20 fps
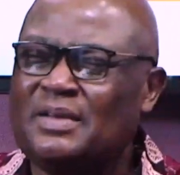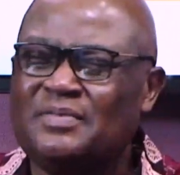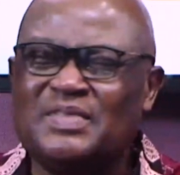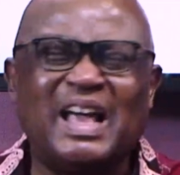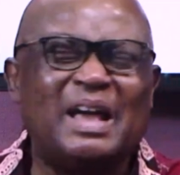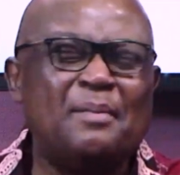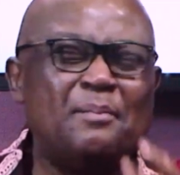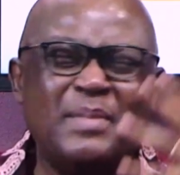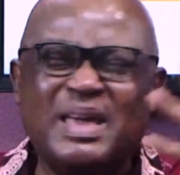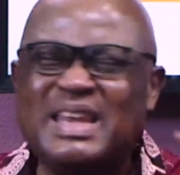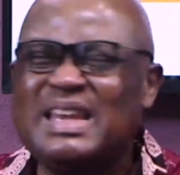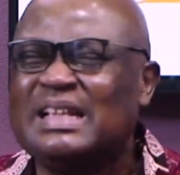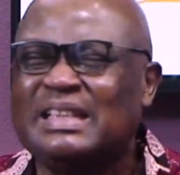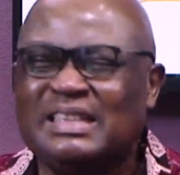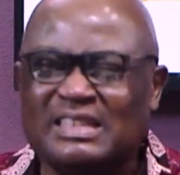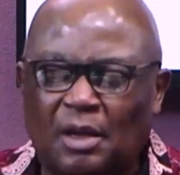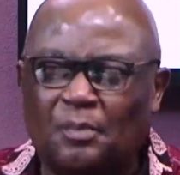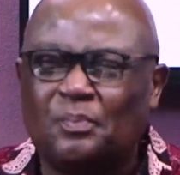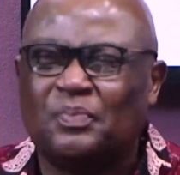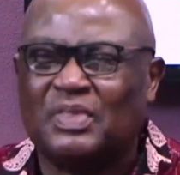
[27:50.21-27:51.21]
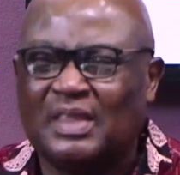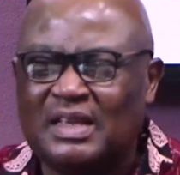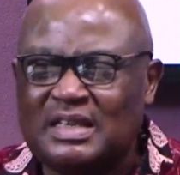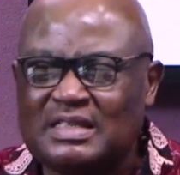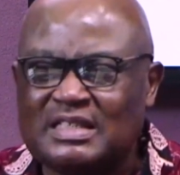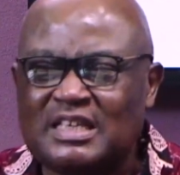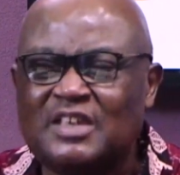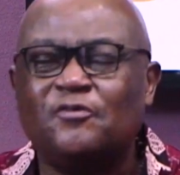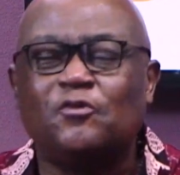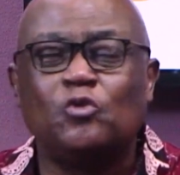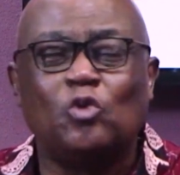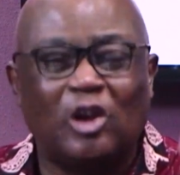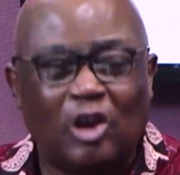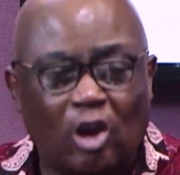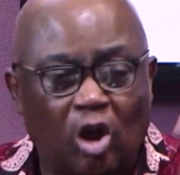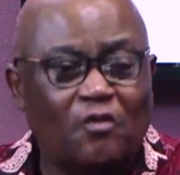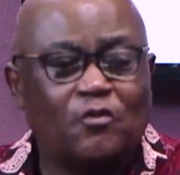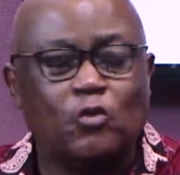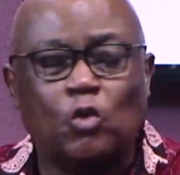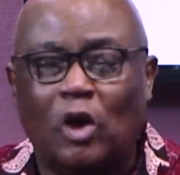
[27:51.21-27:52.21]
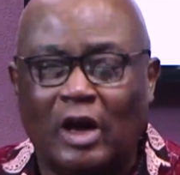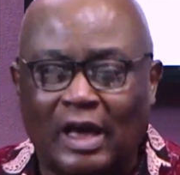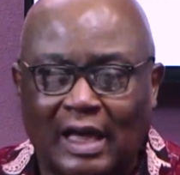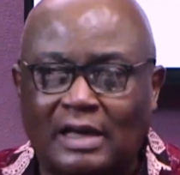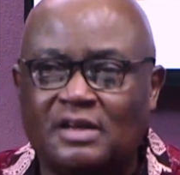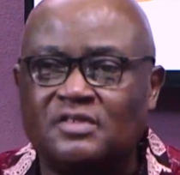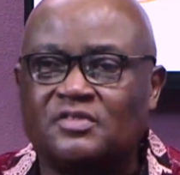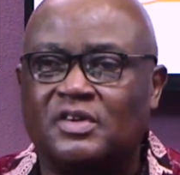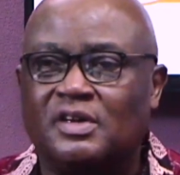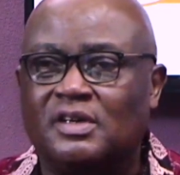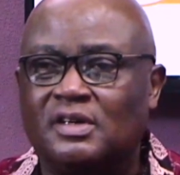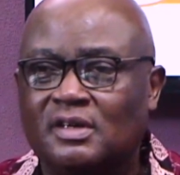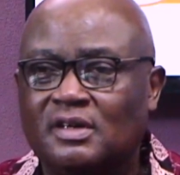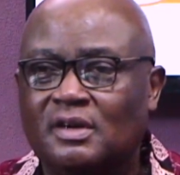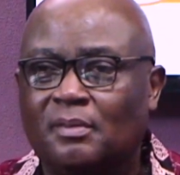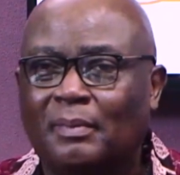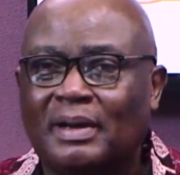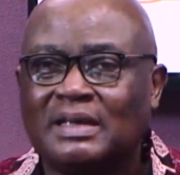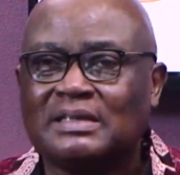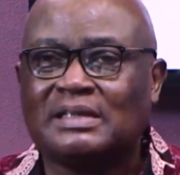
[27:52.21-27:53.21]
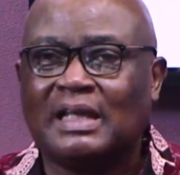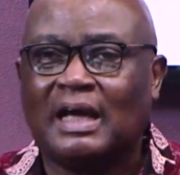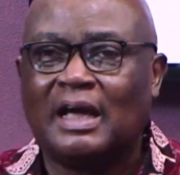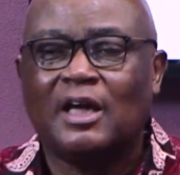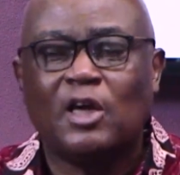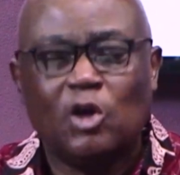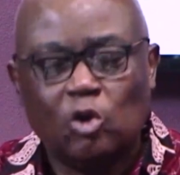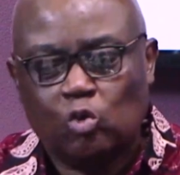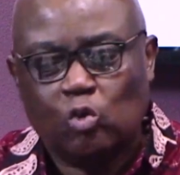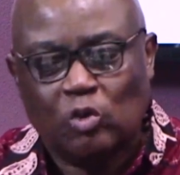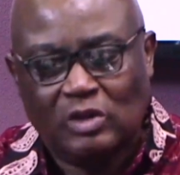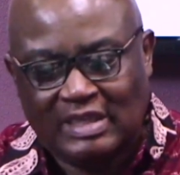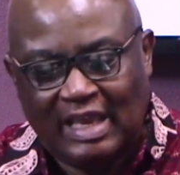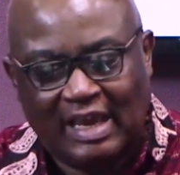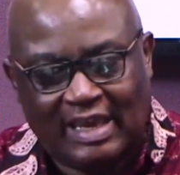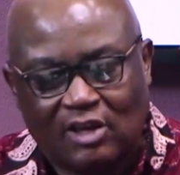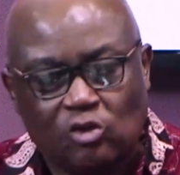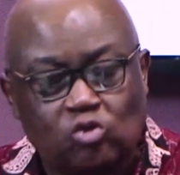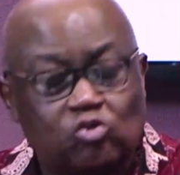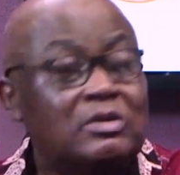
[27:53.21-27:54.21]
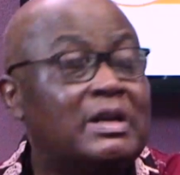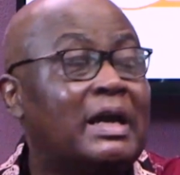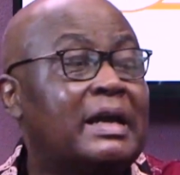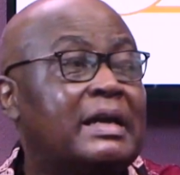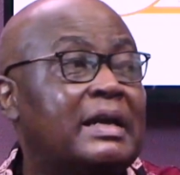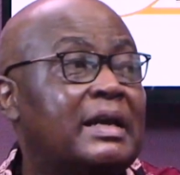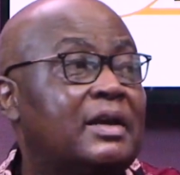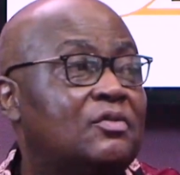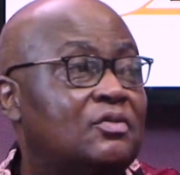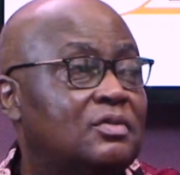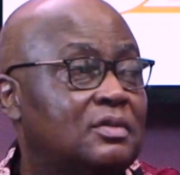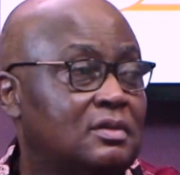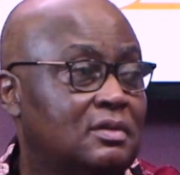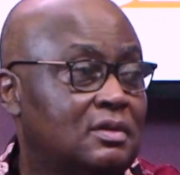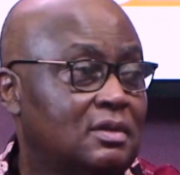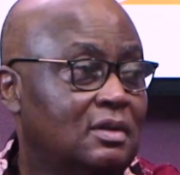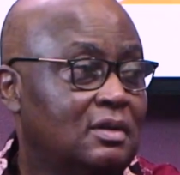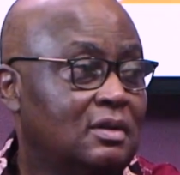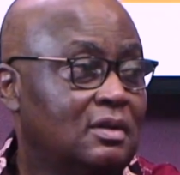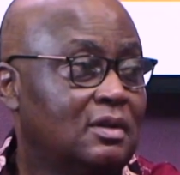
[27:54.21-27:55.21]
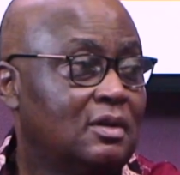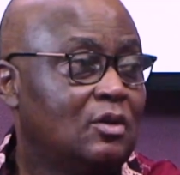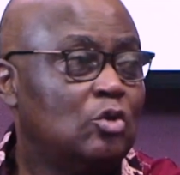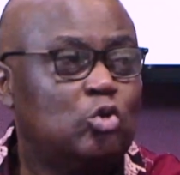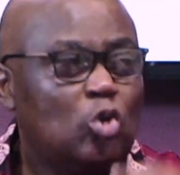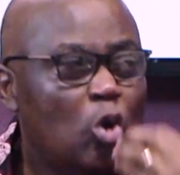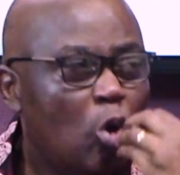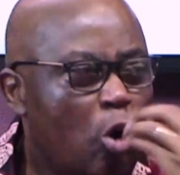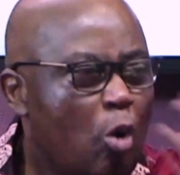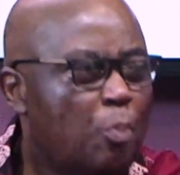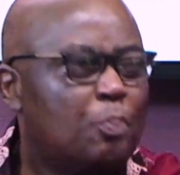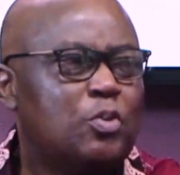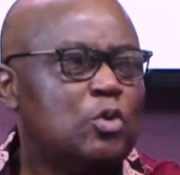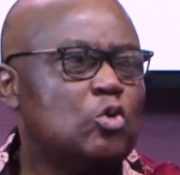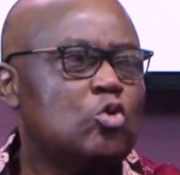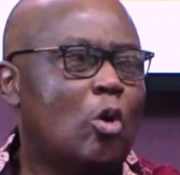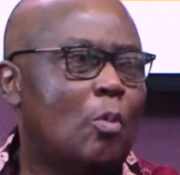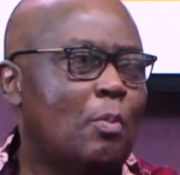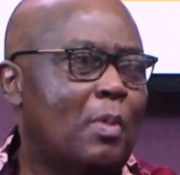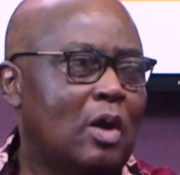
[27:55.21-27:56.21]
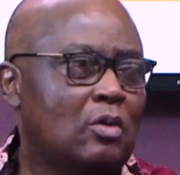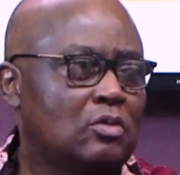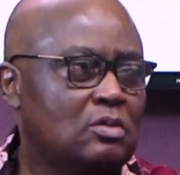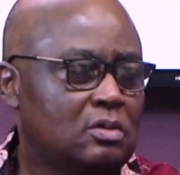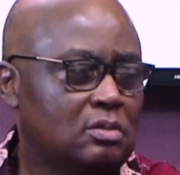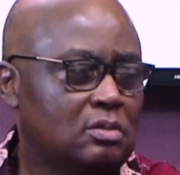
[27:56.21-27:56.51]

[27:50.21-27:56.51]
There are some things, if you love your country, master, you take it to the grave. You don't open your mouth.